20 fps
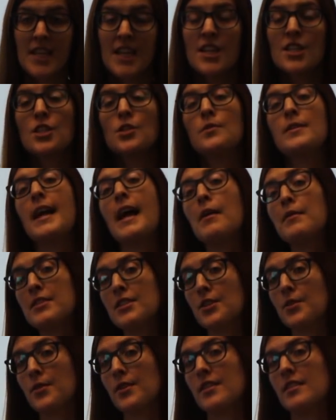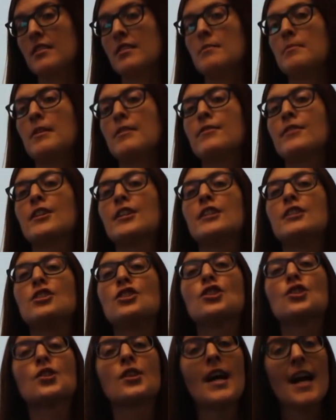So now it's a criticism of
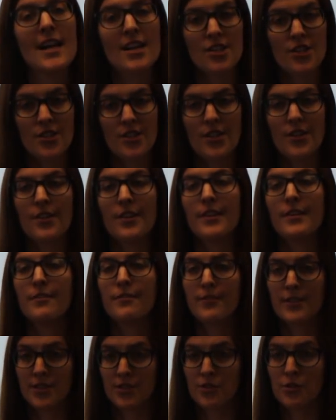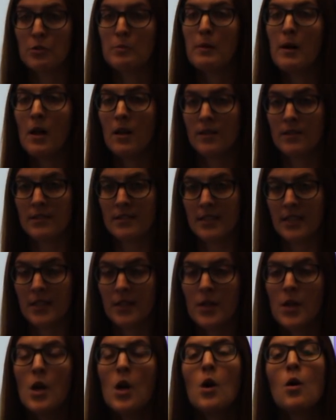contractionary fiscal policy,
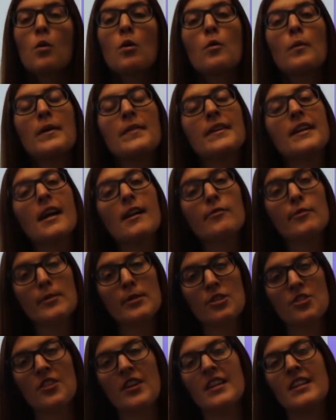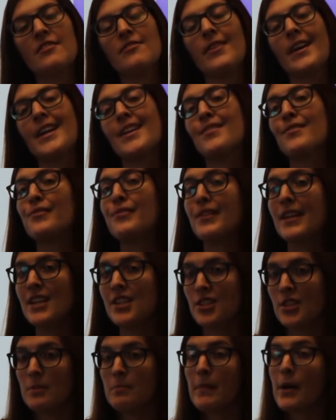or when the government's trying to fight
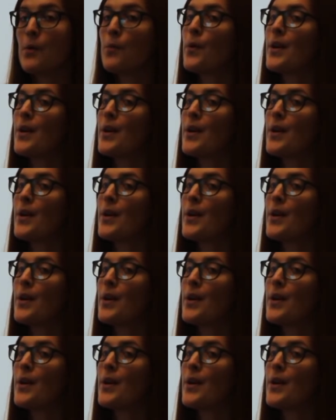inflation by